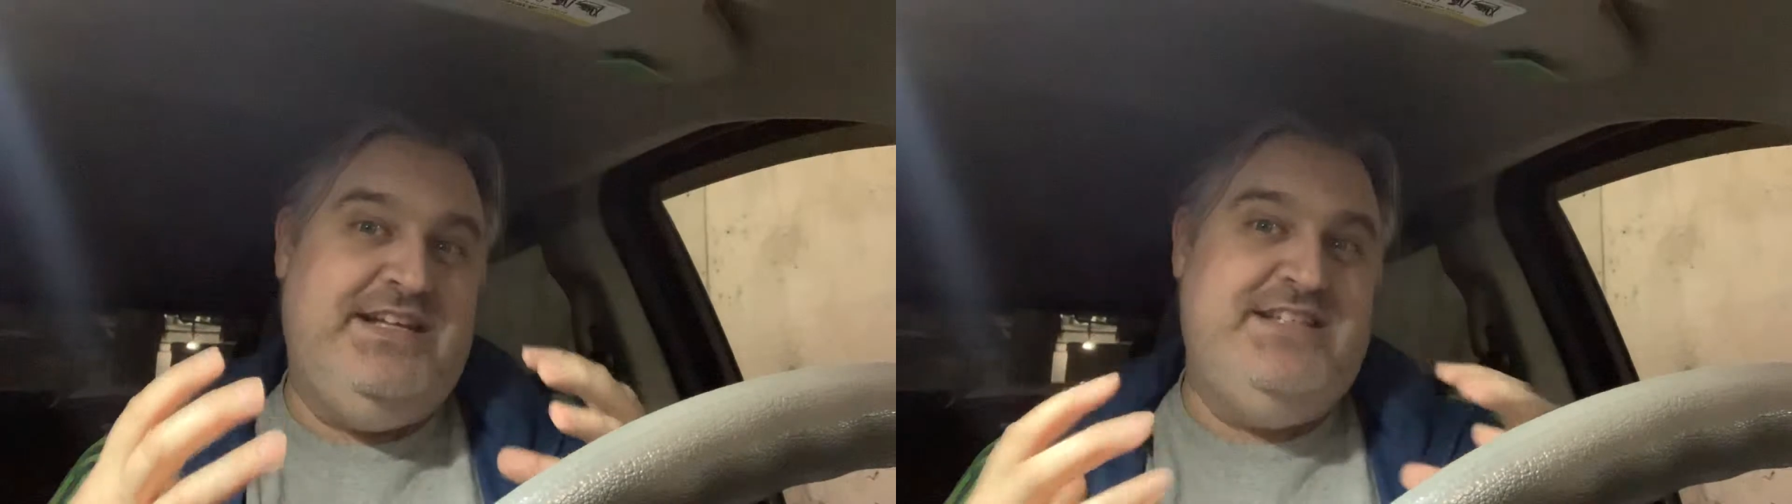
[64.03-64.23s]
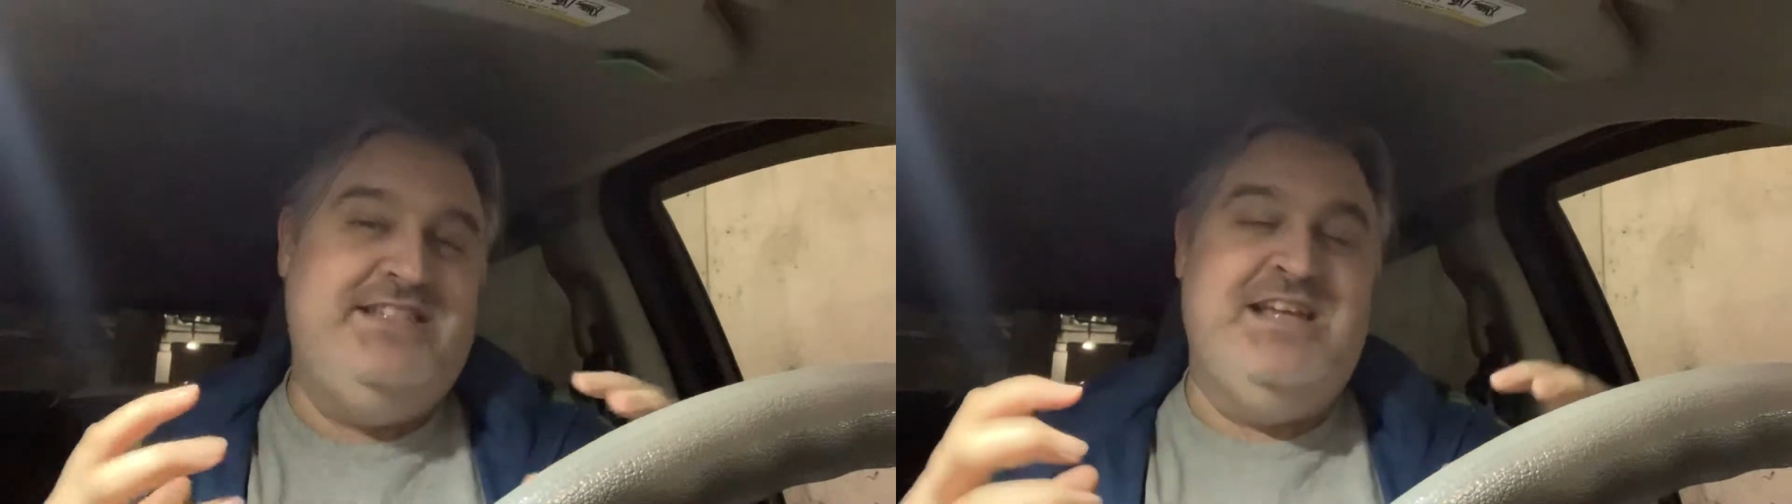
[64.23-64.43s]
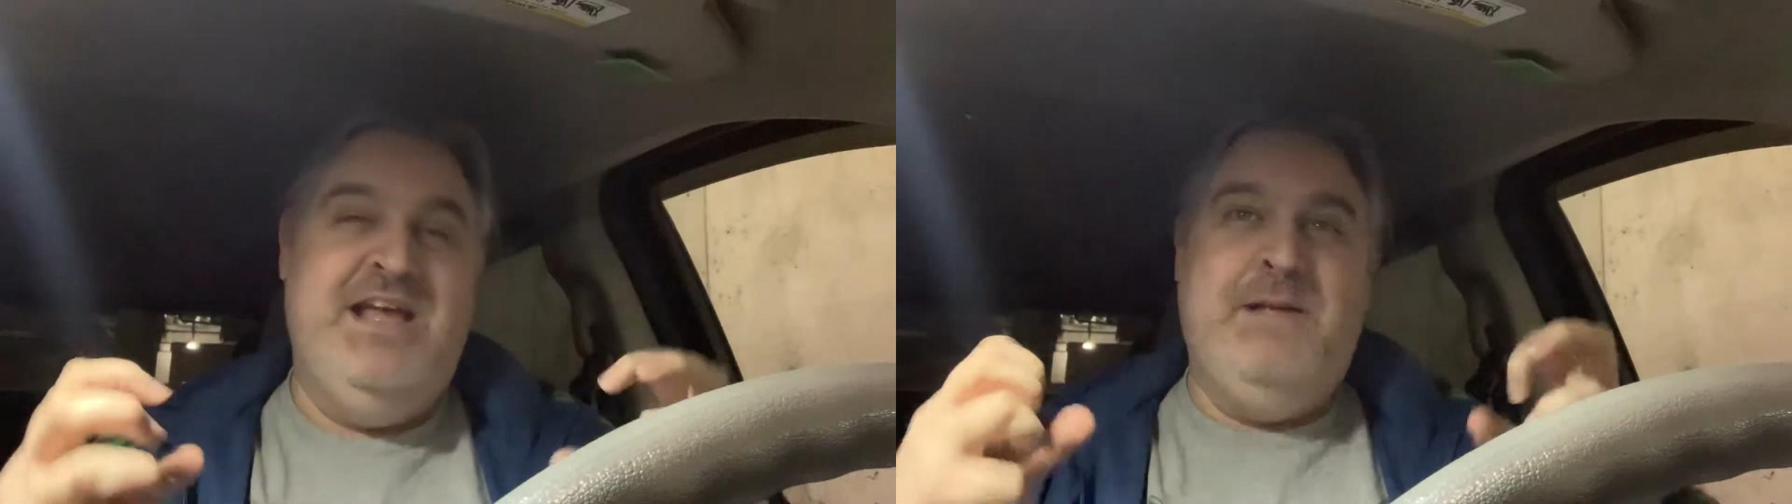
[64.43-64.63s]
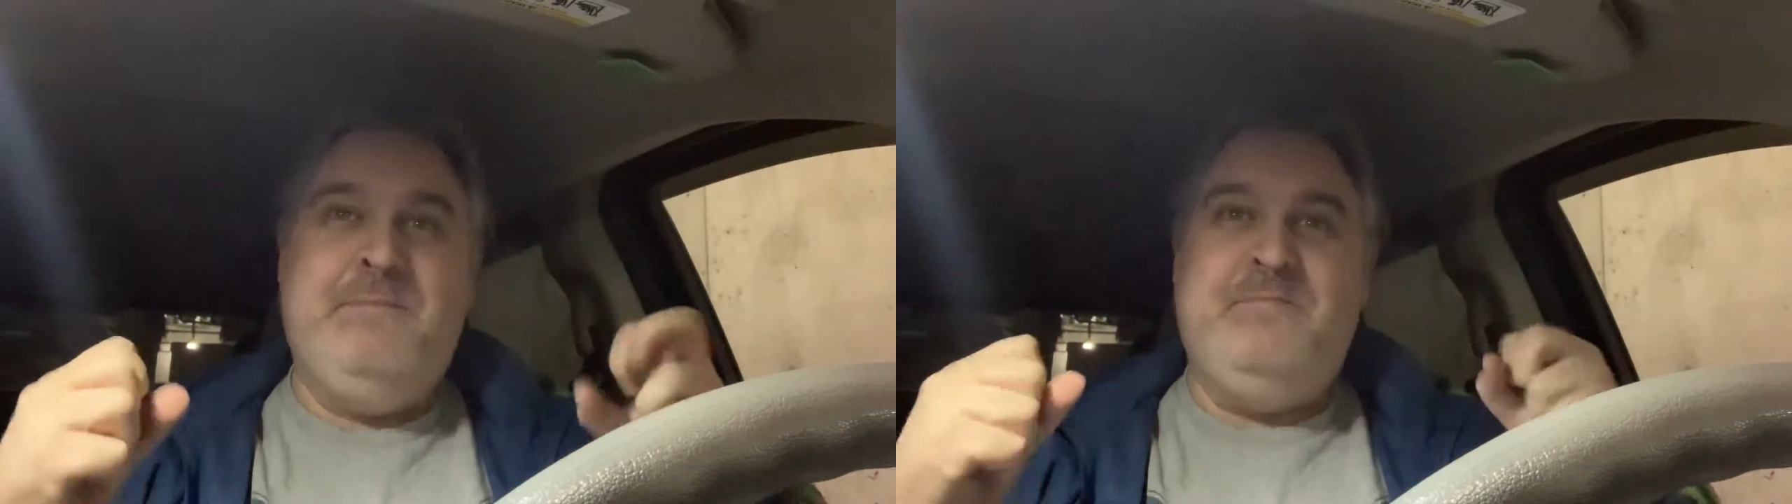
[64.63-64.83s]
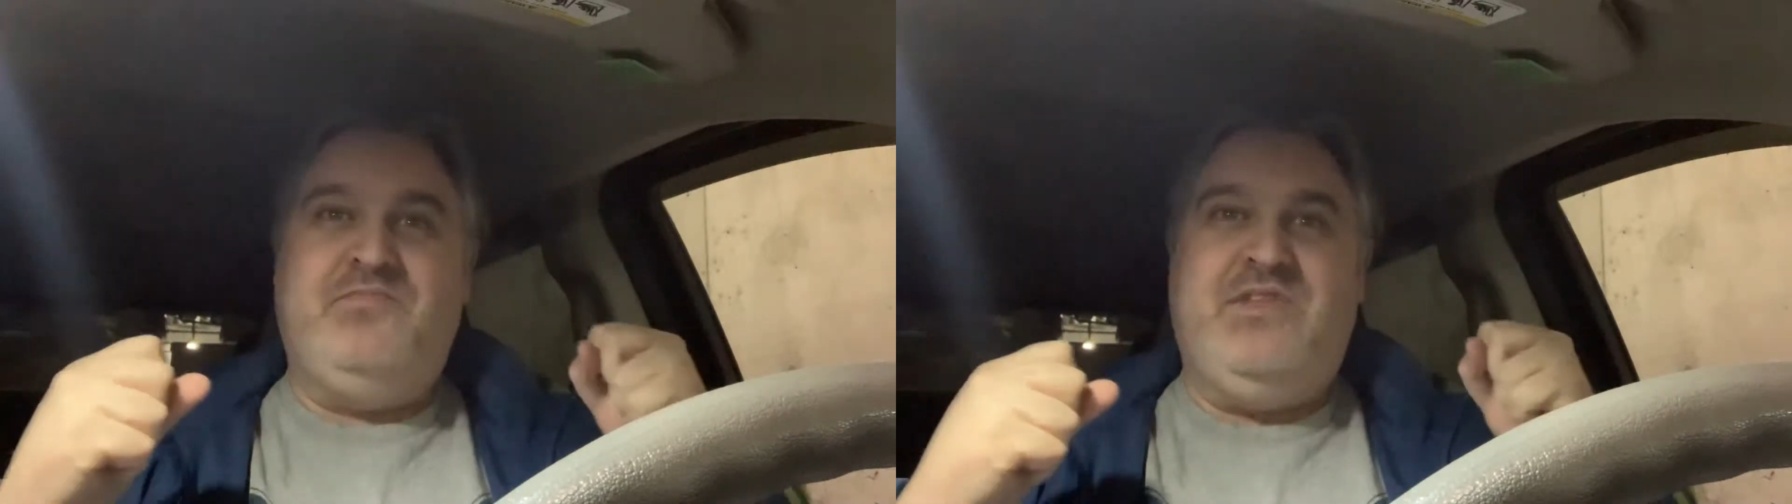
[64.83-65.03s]
is.
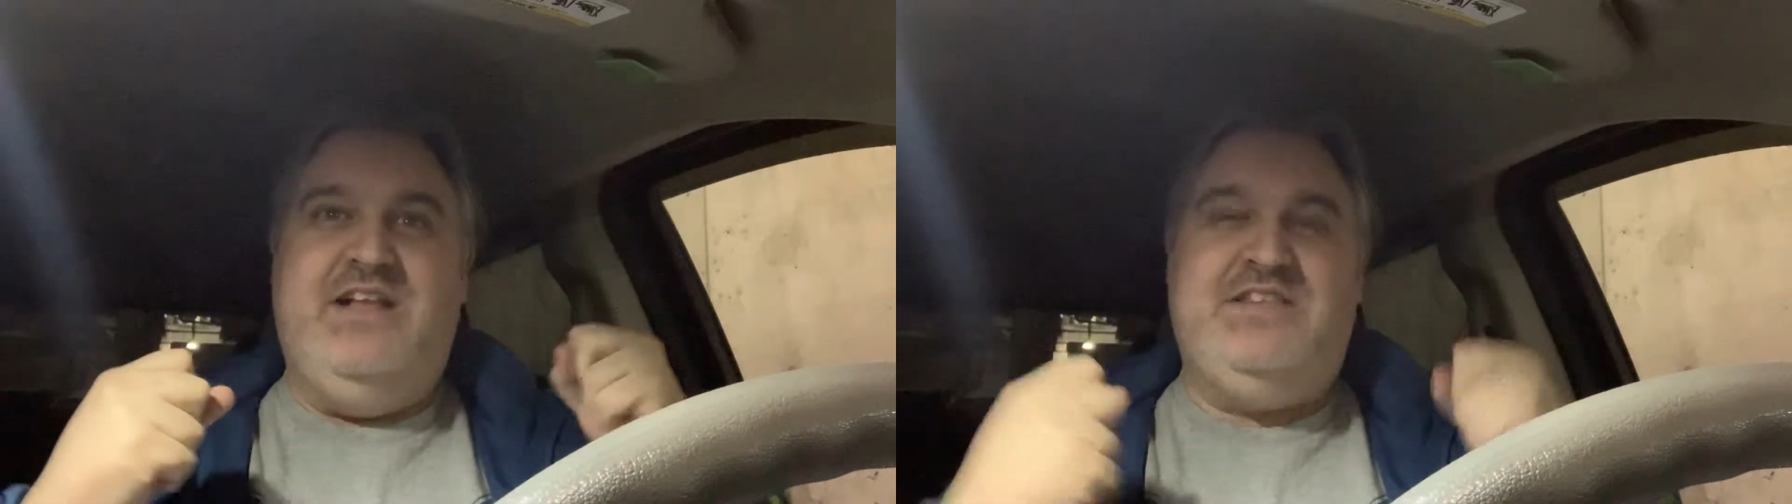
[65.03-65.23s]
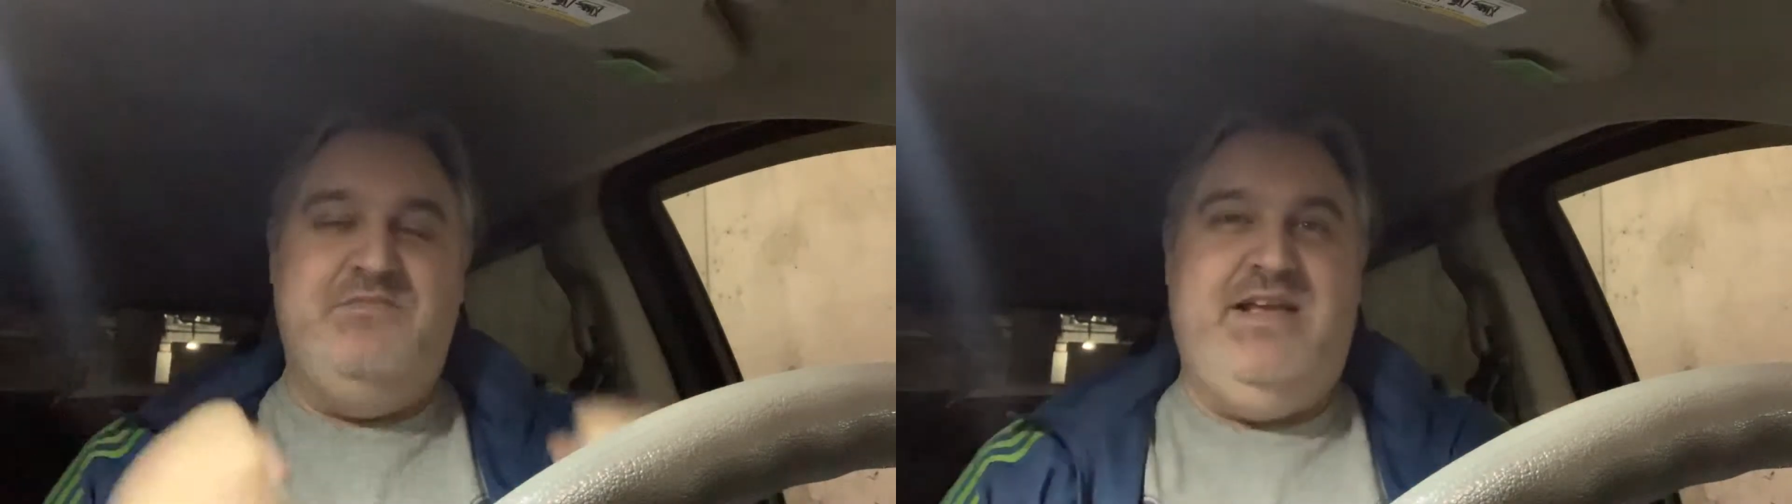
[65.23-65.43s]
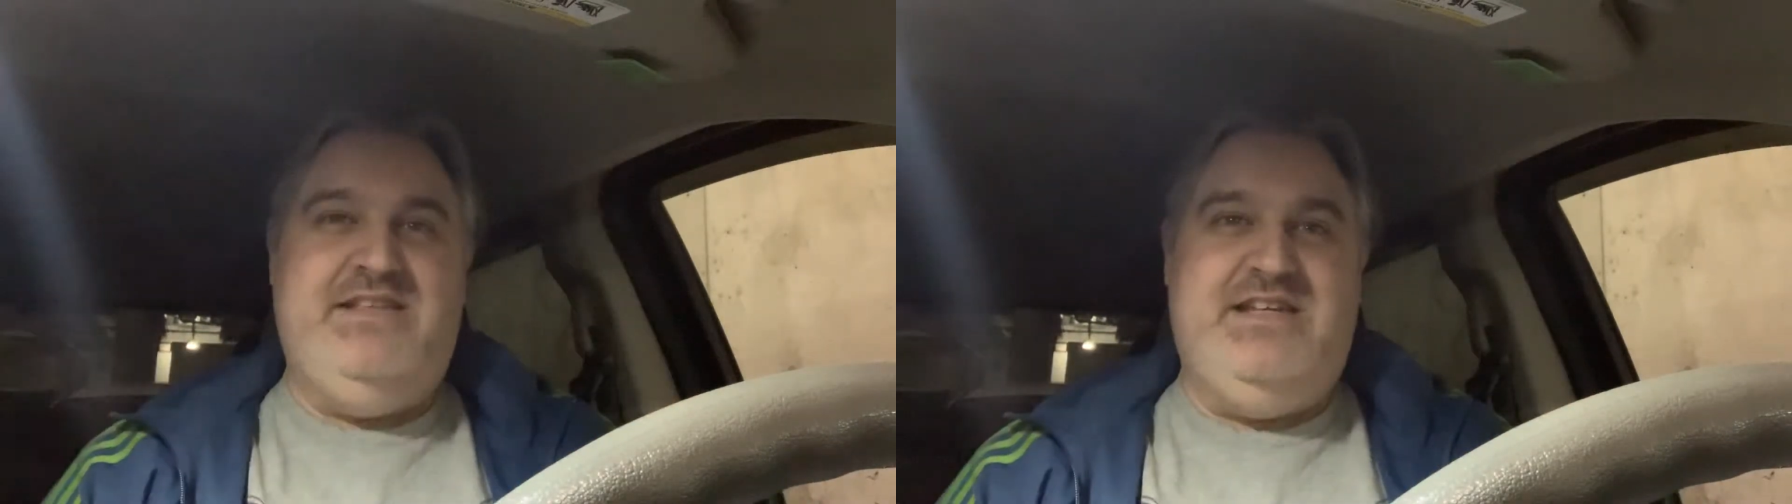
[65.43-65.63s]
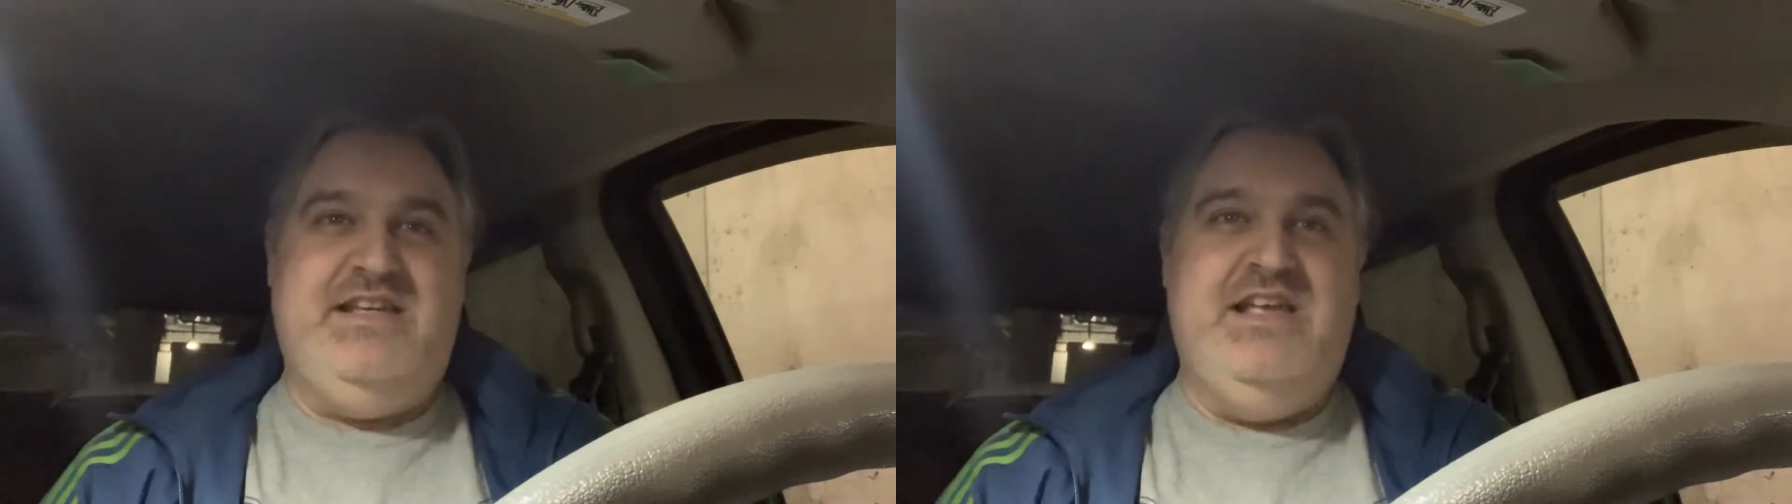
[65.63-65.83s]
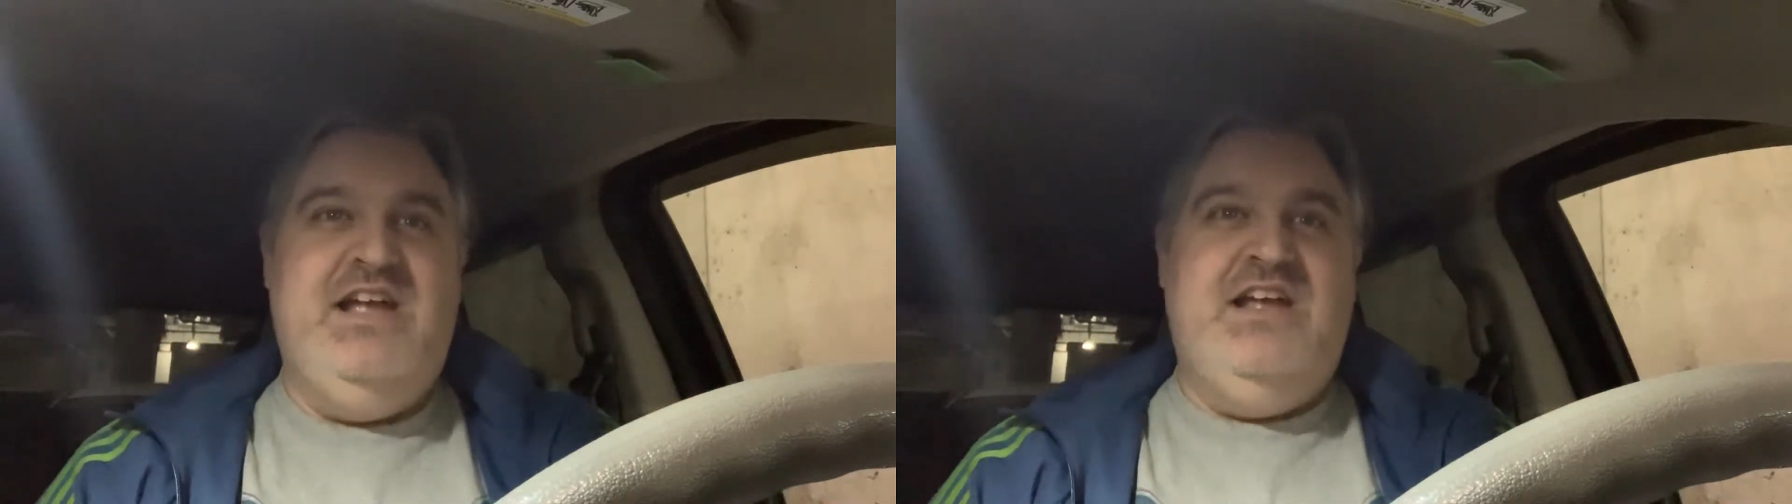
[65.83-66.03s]
It's
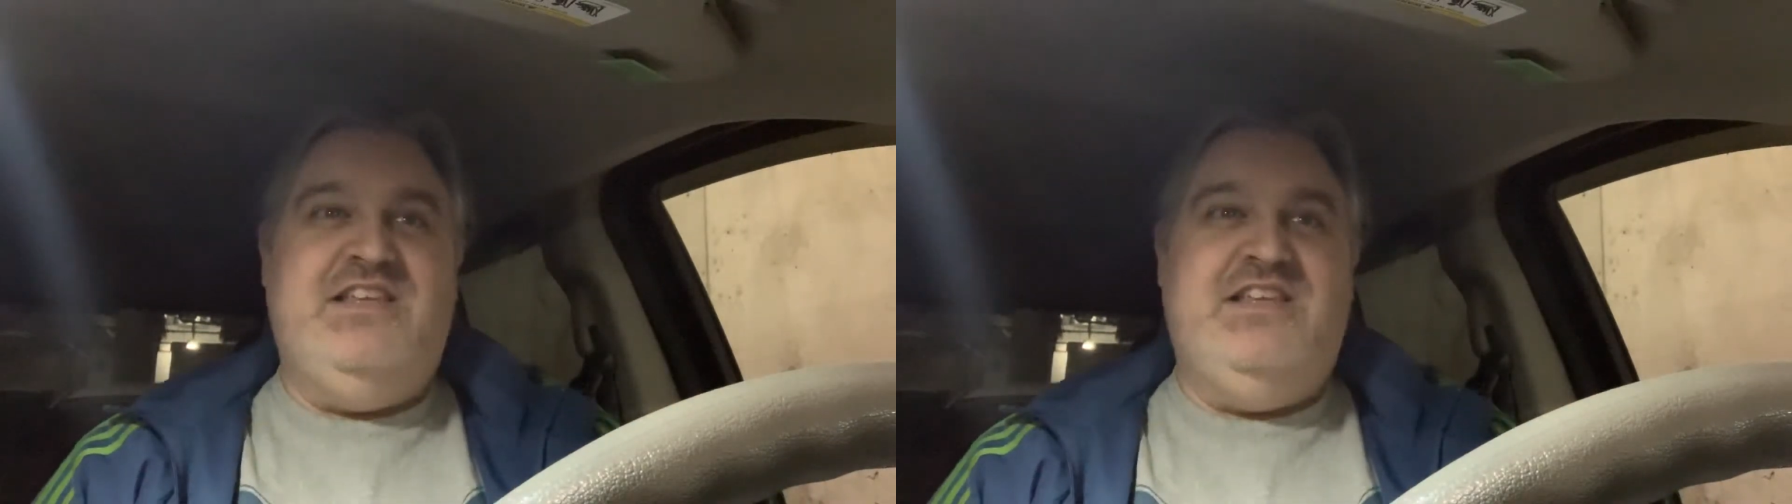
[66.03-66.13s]
amazing.